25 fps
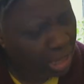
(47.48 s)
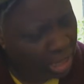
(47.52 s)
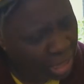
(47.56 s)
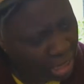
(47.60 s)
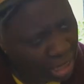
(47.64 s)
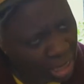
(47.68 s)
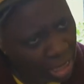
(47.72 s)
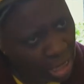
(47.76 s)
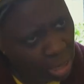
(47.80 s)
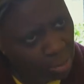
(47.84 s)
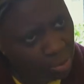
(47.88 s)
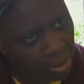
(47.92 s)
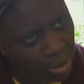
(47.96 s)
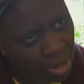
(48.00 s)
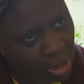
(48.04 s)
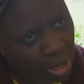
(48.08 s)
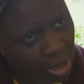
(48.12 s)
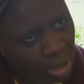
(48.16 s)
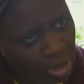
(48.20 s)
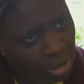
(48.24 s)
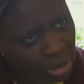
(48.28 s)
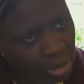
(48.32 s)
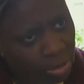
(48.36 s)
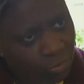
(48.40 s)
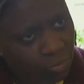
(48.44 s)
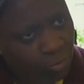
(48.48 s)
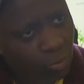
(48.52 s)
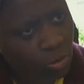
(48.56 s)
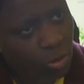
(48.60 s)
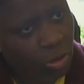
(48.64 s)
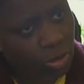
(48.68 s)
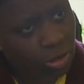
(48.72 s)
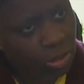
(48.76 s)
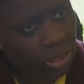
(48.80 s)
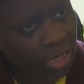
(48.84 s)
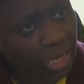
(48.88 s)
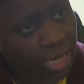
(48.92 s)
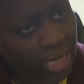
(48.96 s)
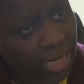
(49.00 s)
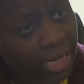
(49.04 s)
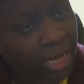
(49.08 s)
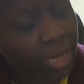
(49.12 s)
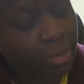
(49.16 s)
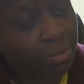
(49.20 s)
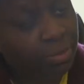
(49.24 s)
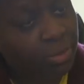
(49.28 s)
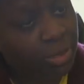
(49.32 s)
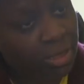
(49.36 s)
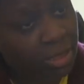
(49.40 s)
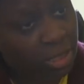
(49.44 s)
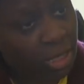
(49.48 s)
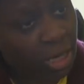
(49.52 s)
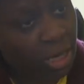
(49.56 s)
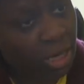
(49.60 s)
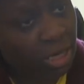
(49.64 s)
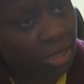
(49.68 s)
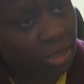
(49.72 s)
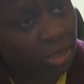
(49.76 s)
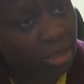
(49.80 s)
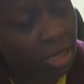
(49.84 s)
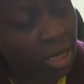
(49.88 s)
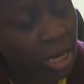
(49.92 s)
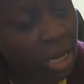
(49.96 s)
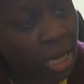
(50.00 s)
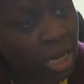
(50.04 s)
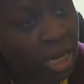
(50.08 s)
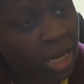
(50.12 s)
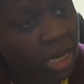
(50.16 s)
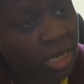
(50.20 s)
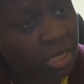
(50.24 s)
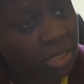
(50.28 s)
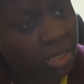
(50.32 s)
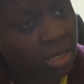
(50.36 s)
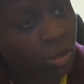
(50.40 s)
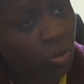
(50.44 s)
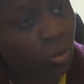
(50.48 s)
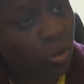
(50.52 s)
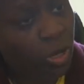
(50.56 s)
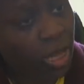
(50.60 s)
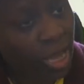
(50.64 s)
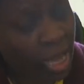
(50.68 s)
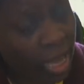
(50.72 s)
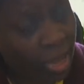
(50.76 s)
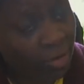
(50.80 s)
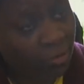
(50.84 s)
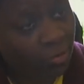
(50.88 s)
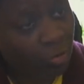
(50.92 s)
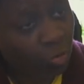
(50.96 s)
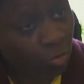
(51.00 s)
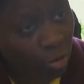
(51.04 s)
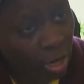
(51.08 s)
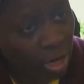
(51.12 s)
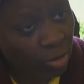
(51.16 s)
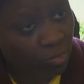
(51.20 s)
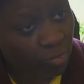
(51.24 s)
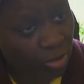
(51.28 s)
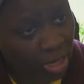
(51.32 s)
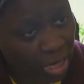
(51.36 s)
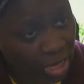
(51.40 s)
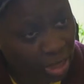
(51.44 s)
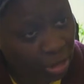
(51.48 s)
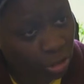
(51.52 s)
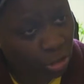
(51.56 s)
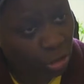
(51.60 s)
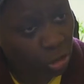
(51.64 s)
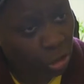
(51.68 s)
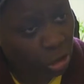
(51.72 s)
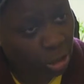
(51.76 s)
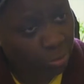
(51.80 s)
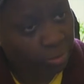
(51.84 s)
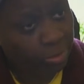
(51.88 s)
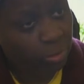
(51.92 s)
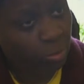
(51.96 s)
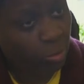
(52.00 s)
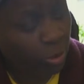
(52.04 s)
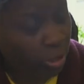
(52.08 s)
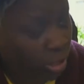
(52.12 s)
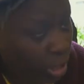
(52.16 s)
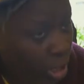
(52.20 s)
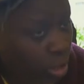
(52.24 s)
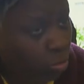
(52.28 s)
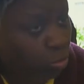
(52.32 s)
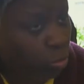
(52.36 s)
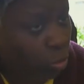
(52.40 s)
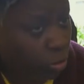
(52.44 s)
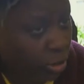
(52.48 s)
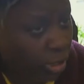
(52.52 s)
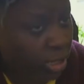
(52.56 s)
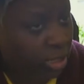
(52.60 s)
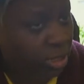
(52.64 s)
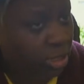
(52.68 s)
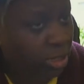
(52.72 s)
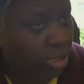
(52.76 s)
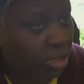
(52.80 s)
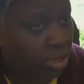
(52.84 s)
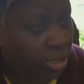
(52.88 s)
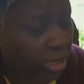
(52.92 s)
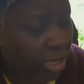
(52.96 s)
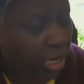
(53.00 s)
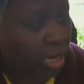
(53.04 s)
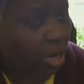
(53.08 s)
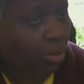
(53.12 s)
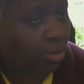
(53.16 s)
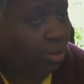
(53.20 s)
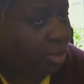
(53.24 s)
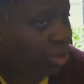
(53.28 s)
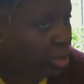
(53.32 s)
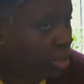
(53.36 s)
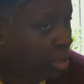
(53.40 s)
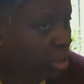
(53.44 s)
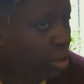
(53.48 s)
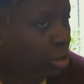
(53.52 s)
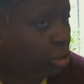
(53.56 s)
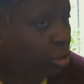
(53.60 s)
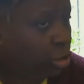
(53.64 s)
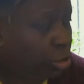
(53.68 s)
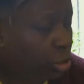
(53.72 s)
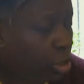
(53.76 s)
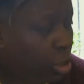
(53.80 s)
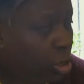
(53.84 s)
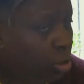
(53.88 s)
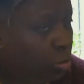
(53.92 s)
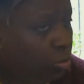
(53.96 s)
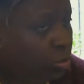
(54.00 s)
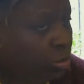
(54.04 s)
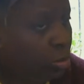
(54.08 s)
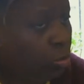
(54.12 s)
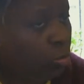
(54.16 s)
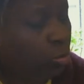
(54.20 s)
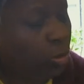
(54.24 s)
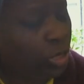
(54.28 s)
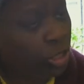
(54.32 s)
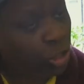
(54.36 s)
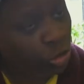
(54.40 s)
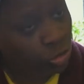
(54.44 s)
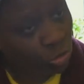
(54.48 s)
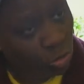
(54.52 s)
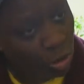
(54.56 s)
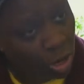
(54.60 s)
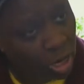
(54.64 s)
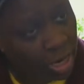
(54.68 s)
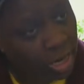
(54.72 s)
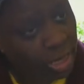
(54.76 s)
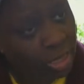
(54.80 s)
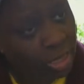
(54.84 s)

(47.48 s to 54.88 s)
key part of what Eclipse does is that we have great relationships with our audiences that come and see our shows, and we try